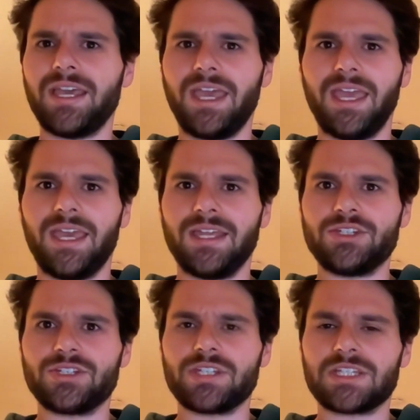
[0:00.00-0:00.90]
and
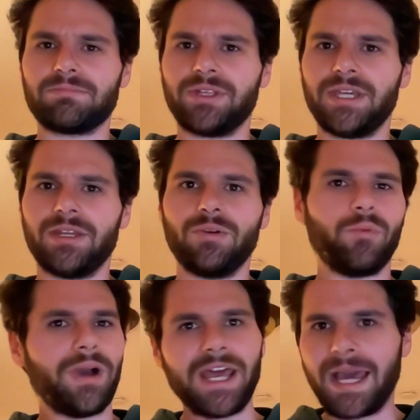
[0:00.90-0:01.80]
just explain
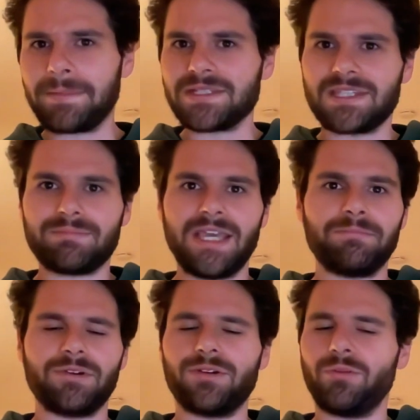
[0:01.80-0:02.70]
what happens in this
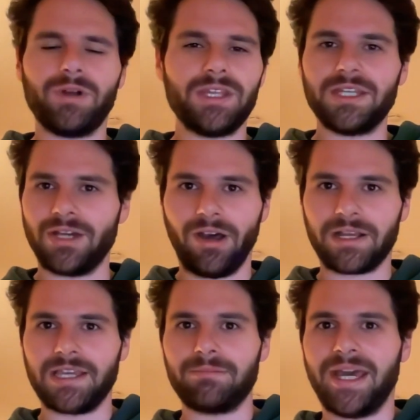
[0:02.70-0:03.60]
paper, what are they
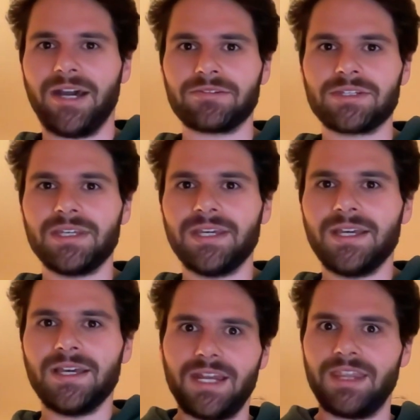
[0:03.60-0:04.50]
talking about.
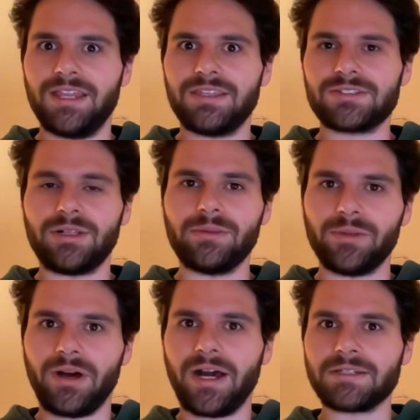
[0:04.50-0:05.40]
I think there's a
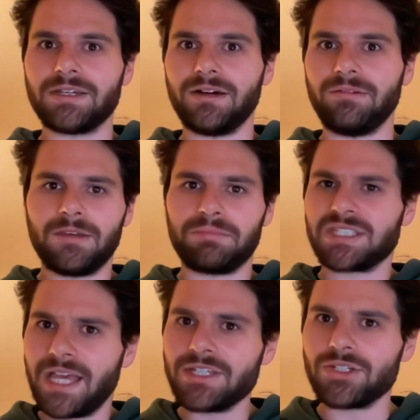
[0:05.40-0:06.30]
lot of
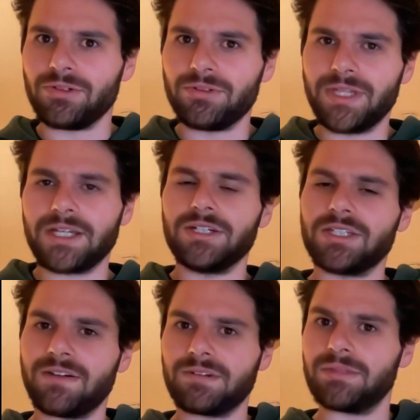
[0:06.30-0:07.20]
potential that could
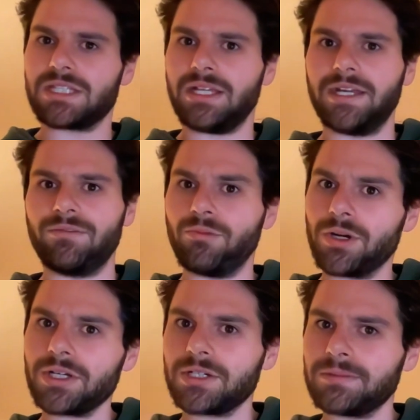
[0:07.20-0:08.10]
come from this line of
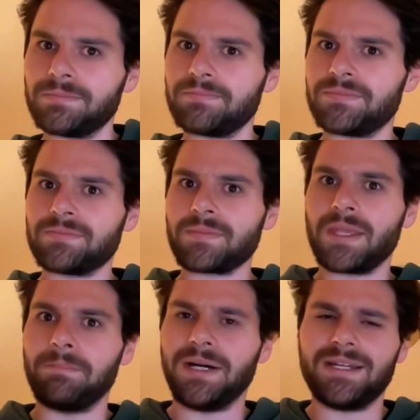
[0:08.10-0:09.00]
work,
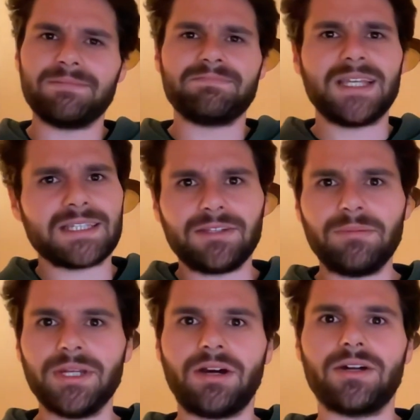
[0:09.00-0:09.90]
but it's a little
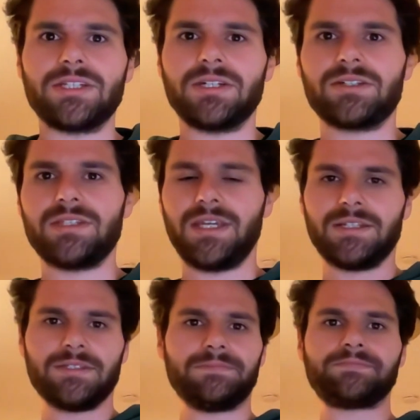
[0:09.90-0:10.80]
bit hard to
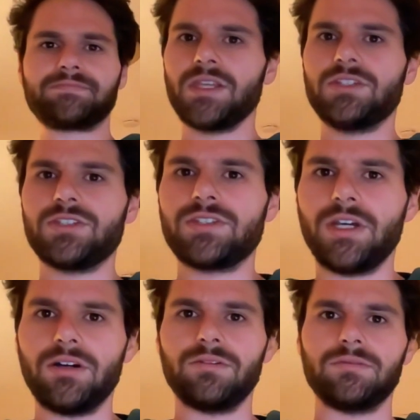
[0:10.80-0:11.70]
understand.
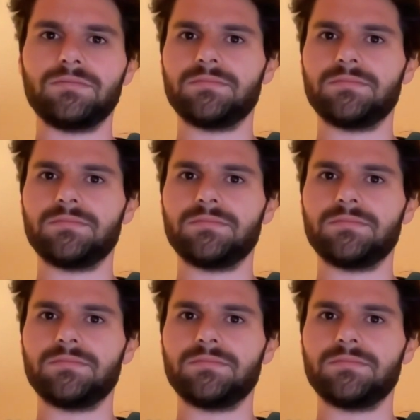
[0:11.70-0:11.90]
So